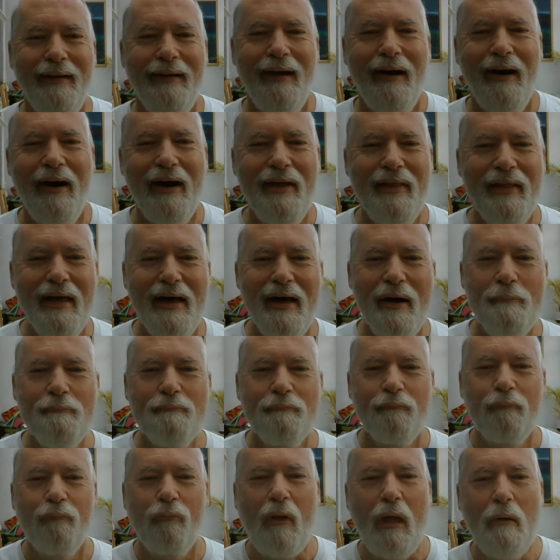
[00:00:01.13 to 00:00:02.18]
Hi there,
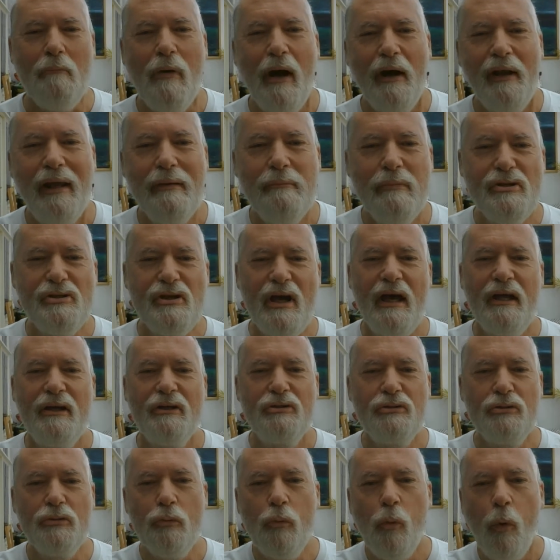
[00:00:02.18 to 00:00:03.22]
my name is
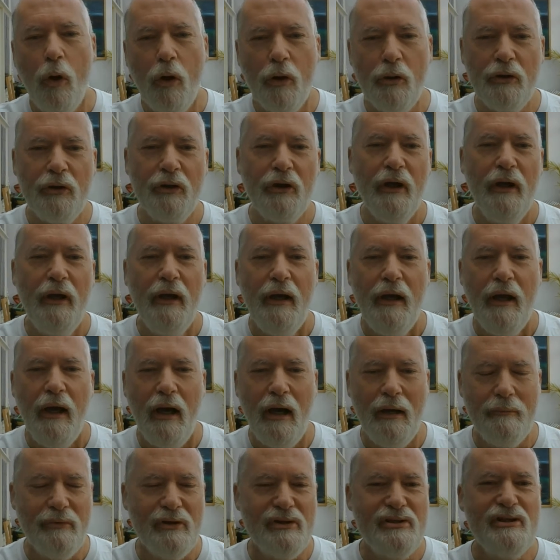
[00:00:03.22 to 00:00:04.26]
Andrew Waugh.
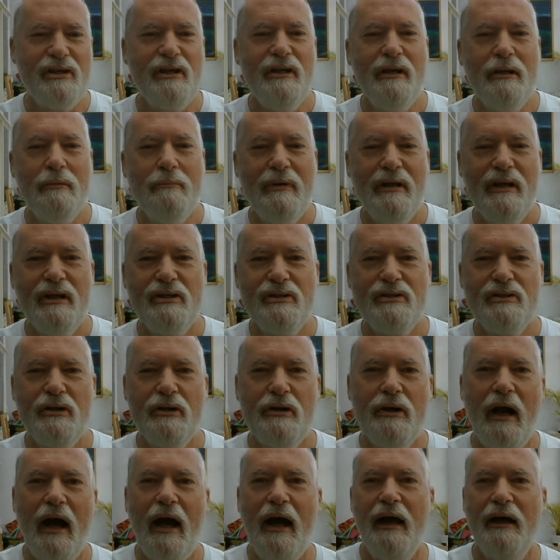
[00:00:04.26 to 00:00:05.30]
I'm the senior
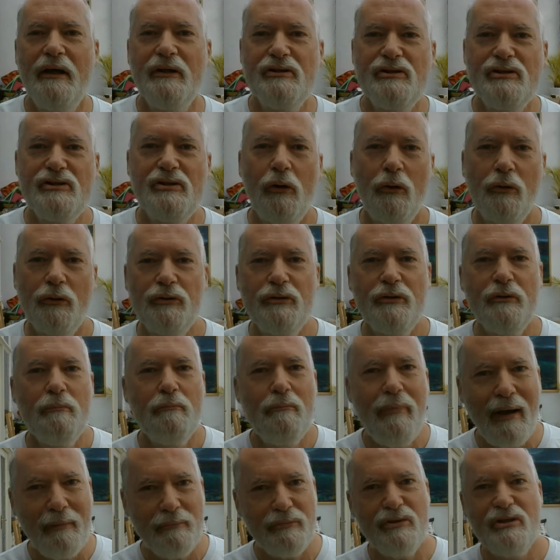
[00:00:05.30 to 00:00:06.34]
minister at Stockton
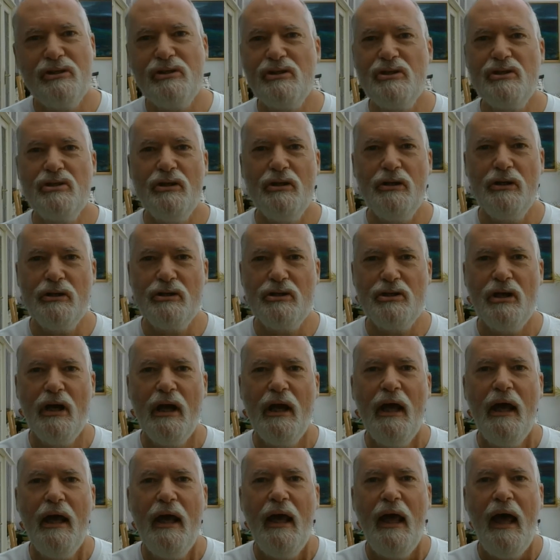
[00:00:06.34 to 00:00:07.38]
Baptist Church,
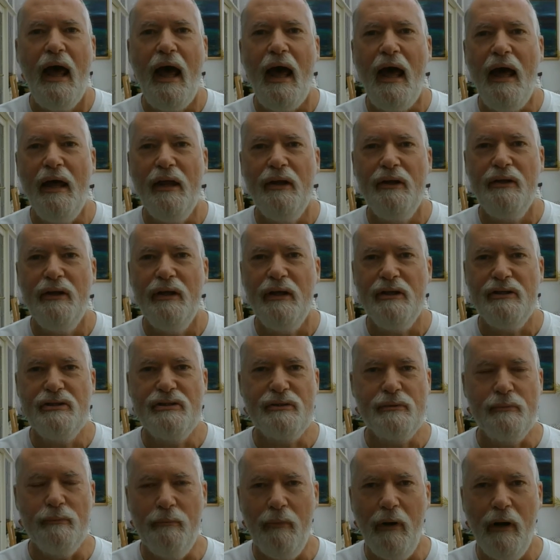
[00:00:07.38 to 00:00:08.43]
and
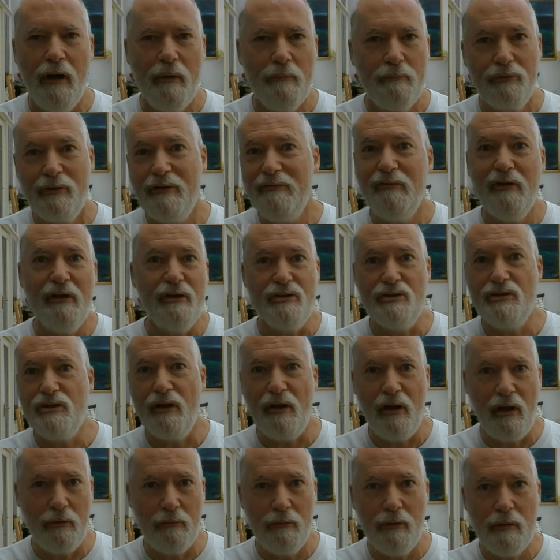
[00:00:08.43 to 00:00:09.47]
it's my privilege.
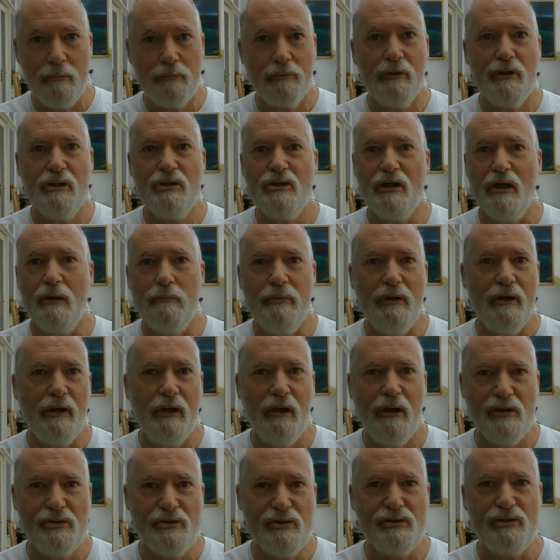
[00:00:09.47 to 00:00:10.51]
I really appreciate being
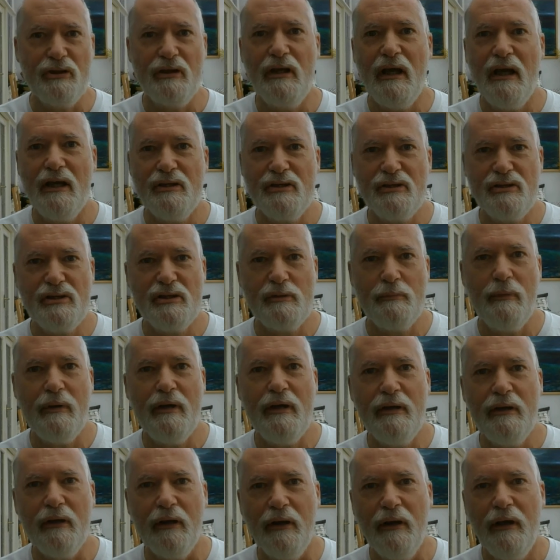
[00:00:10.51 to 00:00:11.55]
asked as a guest
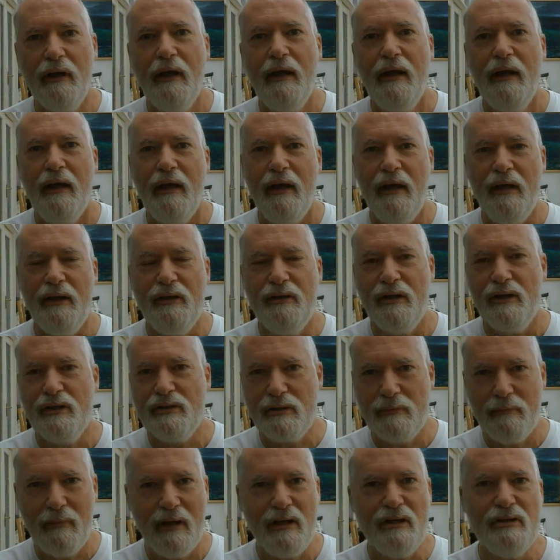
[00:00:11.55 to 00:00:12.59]
speaker into this
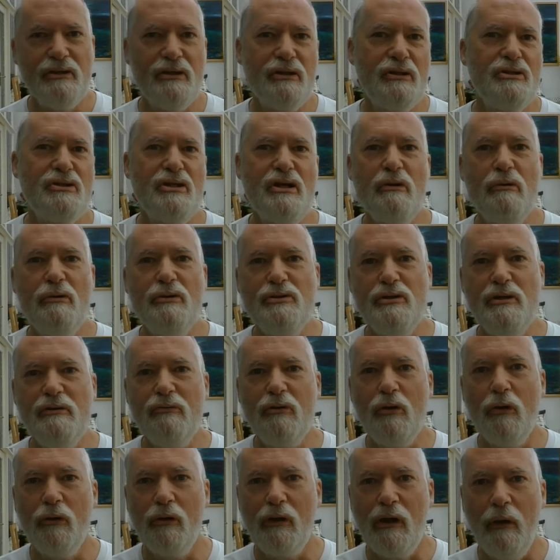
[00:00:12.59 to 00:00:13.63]
amazing series you've
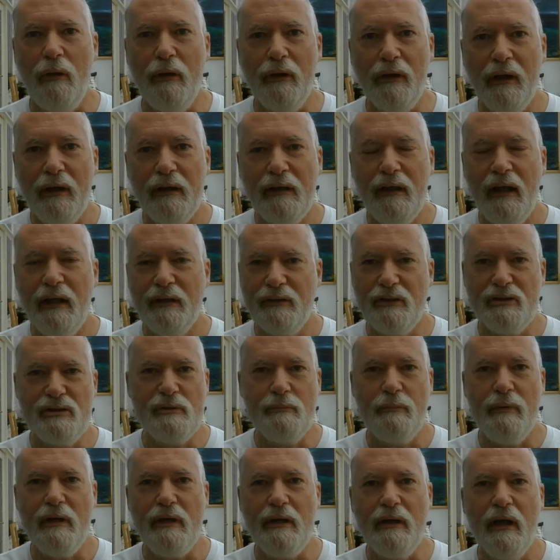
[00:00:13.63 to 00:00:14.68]
got going. I'd like to
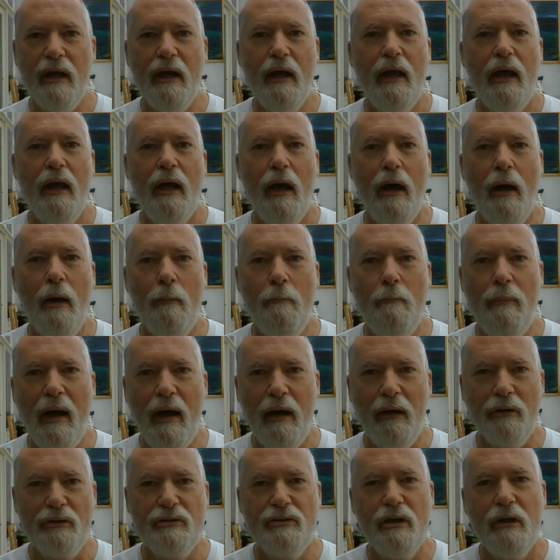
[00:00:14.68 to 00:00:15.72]
speak
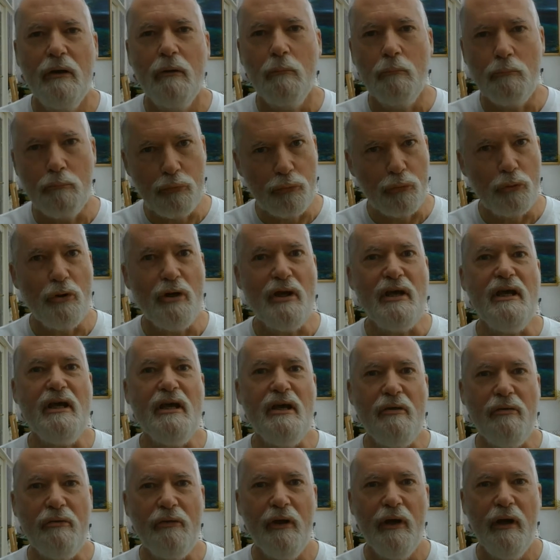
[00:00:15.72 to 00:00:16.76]
about
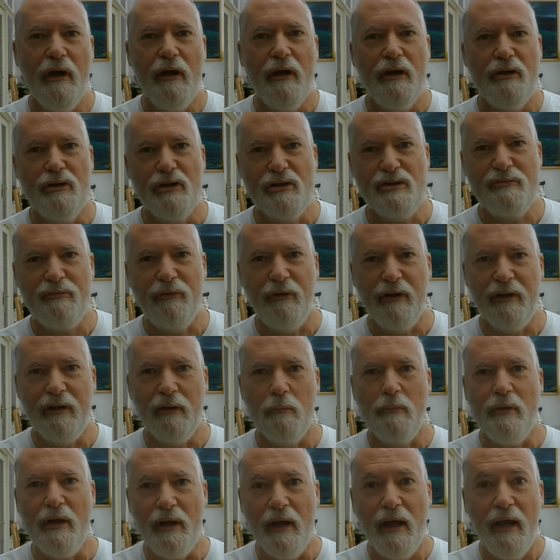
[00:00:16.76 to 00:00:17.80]
breathe just for a little
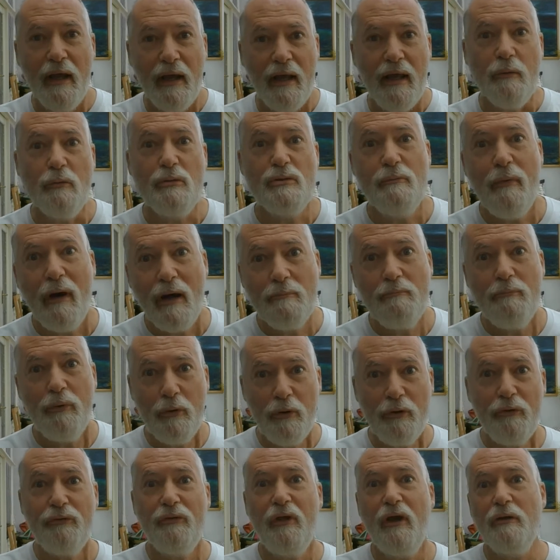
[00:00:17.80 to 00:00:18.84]
bit. It was my
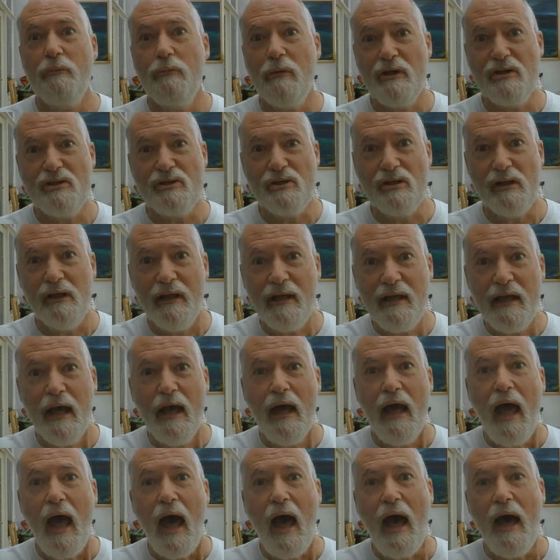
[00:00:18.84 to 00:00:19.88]
birthday recently,
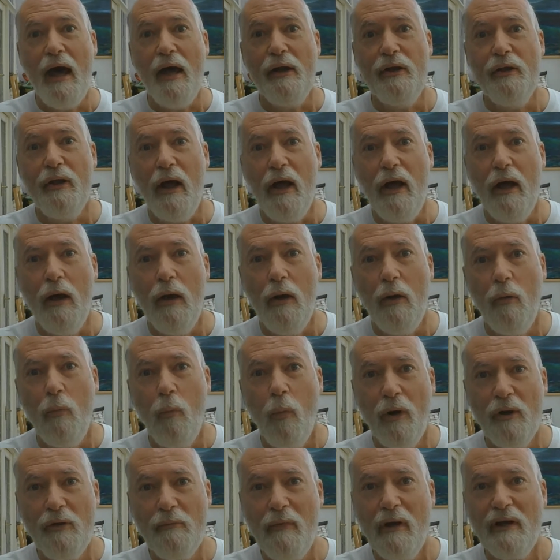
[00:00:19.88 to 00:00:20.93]
and
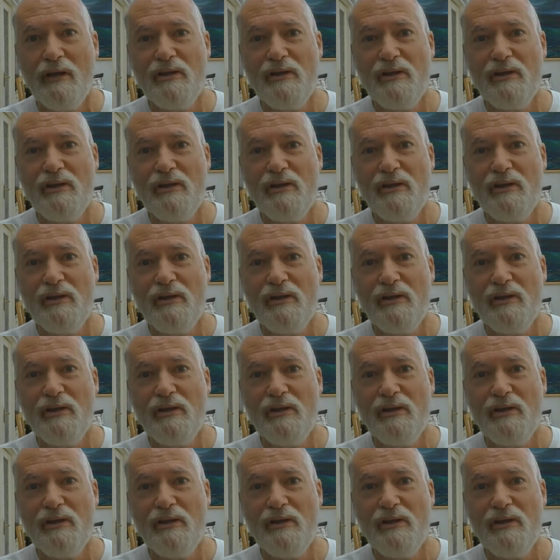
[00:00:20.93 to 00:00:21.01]
one of my